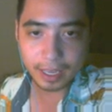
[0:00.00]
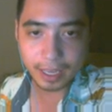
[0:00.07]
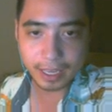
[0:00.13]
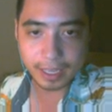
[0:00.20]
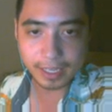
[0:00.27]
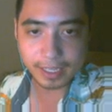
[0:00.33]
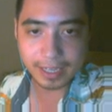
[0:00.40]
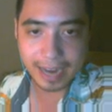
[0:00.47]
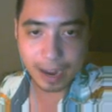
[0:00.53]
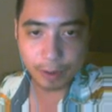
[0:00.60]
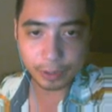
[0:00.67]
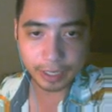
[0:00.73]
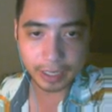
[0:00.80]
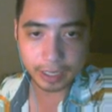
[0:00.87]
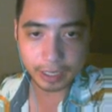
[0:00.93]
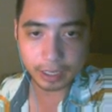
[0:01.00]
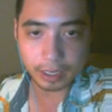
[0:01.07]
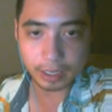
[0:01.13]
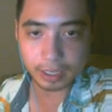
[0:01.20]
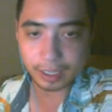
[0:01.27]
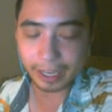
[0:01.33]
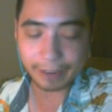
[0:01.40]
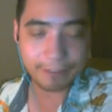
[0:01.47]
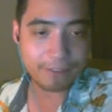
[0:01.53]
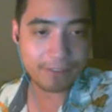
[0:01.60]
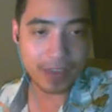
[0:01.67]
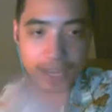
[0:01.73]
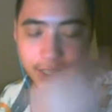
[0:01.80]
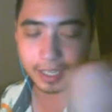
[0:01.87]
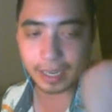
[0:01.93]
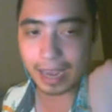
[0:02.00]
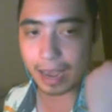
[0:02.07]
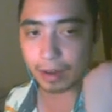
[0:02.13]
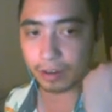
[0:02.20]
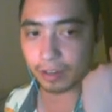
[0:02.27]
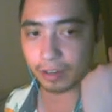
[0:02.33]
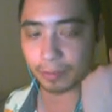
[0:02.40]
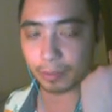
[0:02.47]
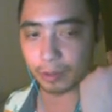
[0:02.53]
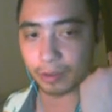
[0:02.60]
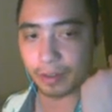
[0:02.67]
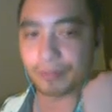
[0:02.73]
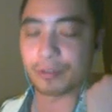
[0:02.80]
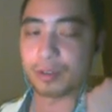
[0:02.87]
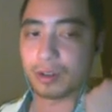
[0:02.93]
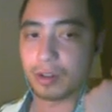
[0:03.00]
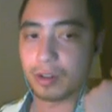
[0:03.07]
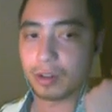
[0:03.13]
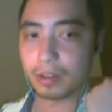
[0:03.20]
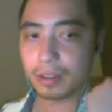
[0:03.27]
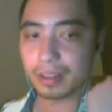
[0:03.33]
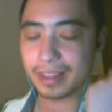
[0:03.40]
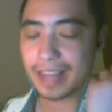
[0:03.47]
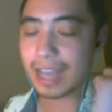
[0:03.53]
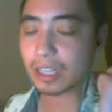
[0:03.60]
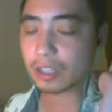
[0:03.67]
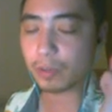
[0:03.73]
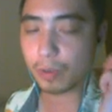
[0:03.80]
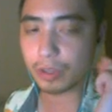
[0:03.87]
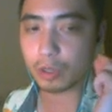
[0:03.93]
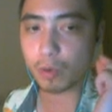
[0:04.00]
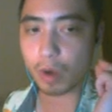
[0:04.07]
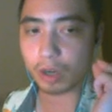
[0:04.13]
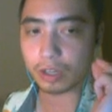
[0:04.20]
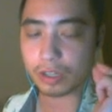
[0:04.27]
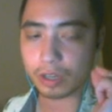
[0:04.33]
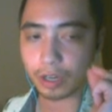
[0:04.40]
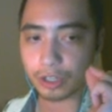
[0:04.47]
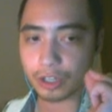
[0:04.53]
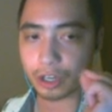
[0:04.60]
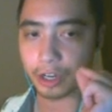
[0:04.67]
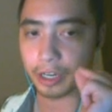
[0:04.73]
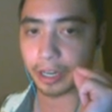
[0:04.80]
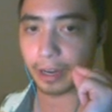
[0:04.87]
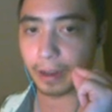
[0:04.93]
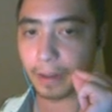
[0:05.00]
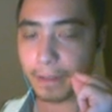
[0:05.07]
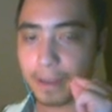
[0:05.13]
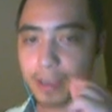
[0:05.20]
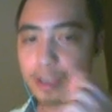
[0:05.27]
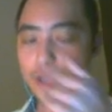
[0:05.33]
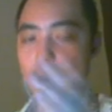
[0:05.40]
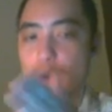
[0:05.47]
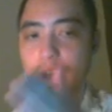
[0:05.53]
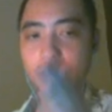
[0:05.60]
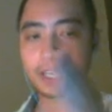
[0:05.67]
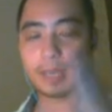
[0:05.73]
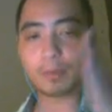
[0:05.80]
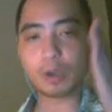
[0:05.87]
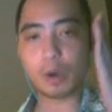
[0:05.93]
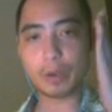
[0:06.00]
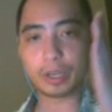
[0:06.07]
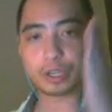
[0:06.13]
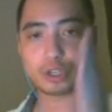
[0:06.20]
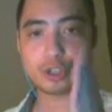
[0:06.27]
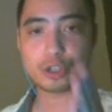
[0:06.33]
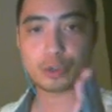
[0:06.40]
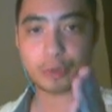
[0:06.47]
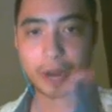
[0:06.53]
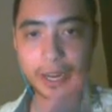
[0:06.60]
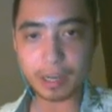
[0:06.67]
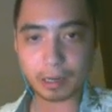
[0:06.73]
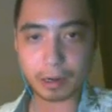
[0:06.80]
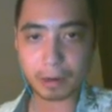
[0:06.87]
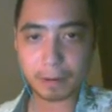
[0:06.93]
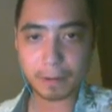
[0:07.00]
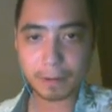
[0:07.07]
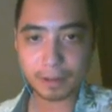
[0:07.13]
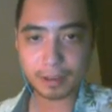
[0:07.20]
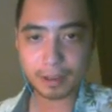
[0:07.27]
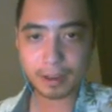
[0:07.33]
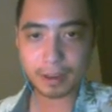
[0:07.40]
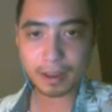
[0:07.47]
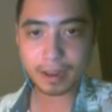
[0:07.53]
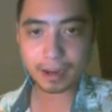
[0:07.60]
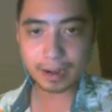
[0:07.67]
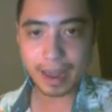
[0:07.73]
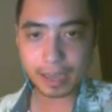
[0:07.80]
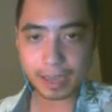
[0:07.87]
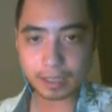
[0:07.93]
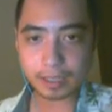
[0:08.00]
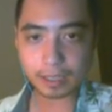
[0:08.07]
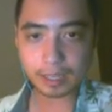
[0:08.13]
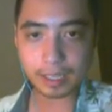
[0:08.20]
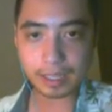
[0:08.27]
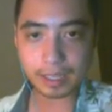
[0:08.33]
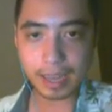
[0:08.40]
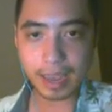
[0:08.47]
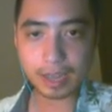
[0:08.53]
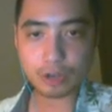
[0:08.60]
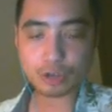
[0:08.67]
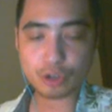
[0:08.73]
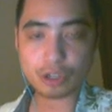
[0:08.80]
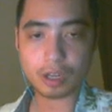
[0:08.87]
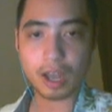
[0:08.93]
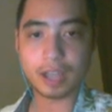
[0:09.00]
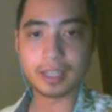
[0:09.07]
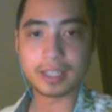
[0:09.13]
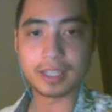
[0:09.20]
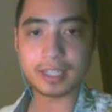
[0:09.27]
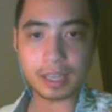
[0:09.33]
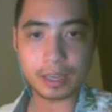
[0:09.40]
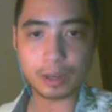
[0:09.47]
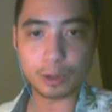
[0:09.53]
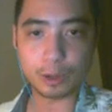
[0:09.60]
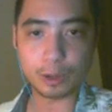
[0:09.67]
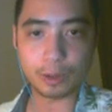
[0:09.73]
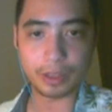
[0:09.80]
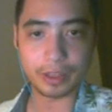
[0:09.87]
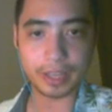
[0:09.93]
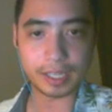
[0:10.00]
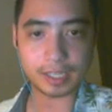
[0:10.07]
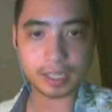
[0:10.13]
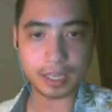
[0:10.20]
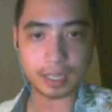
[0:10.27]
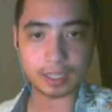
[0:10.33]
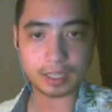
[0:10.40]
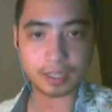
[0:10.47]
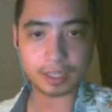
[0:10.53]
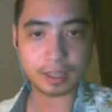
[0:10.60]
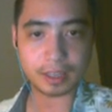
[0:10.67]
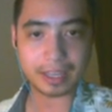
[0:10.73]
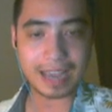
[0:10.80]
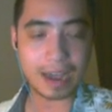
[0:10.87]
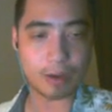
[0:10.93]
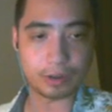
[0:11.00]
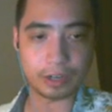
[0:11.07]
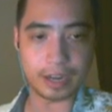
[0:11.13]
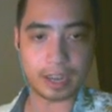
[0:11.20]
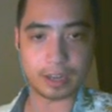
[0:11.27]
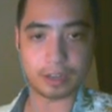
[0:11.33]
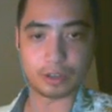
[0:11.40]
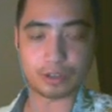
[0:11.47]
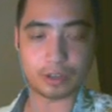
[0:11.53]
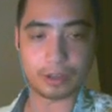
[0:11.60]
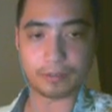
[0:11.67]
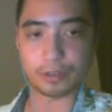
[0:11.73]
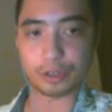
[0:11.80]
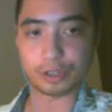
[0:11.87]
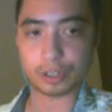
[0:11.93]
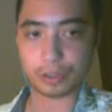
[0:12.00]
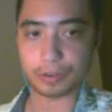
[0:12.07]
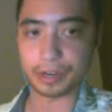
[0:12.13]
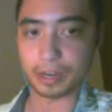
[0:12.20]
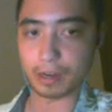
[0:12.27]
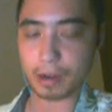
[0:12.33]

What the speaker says: is down here, like phasing out of your peripheral. That's when you want to start turning. You want to keep going straight next to this edge until this hits the outer edge of your screen.